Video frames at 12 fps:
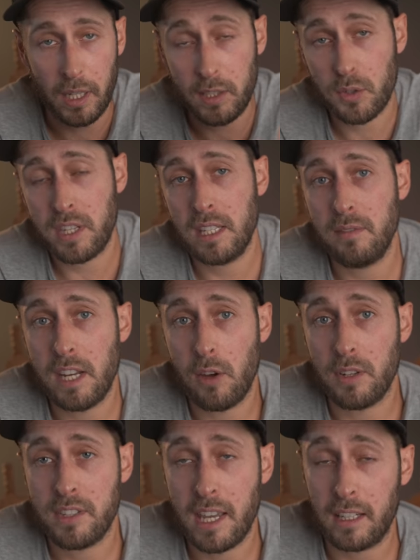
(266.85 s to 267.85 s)
And you'll see in the
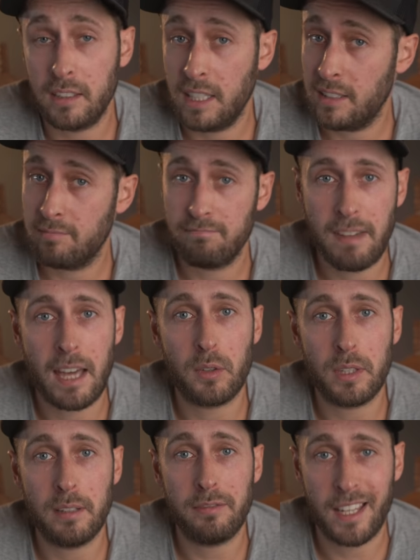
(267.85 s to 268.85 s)
video in a second, it
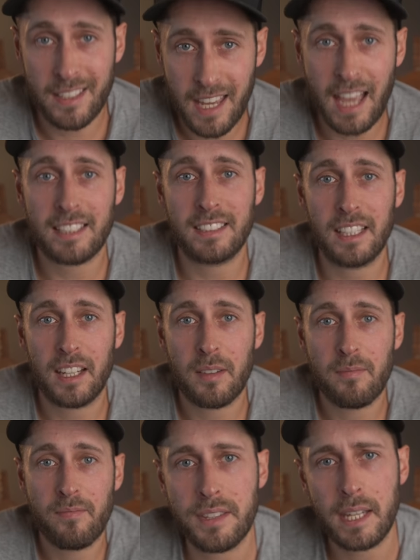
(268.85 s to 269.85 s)
handled it fantastic.
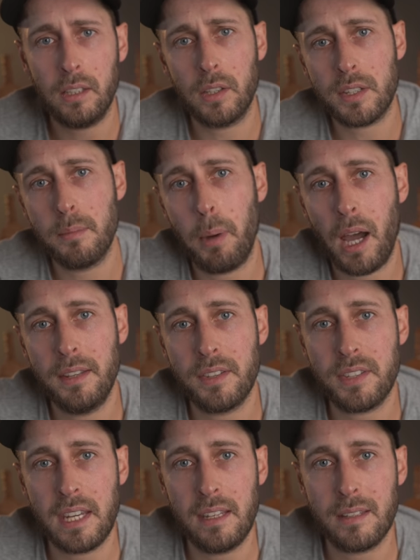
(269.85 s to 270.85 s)
Let's take a look at some behind
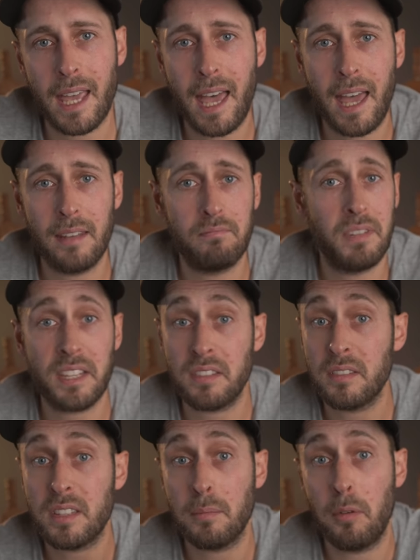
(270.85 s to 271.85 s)
the scenes and
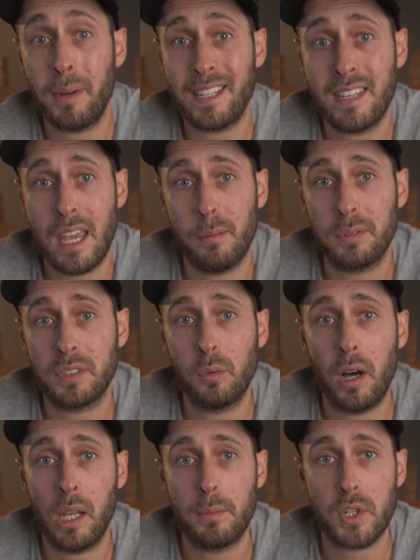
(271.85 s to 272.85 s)
listen to some of my tips
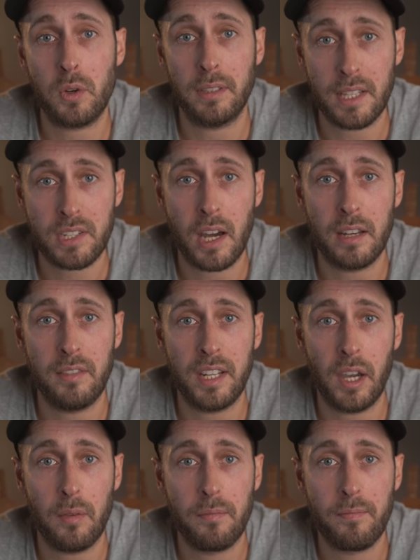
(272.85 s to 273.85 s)
while I'm shooting this kind of
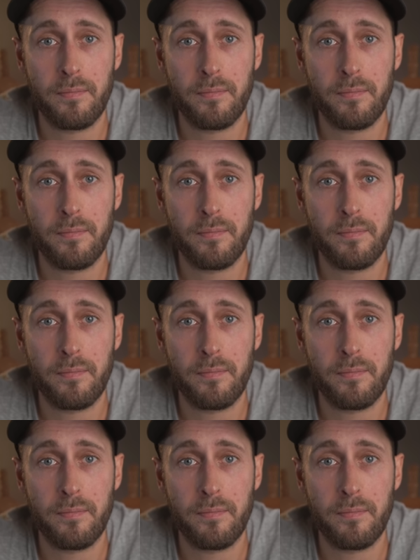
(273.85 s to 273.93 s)
video.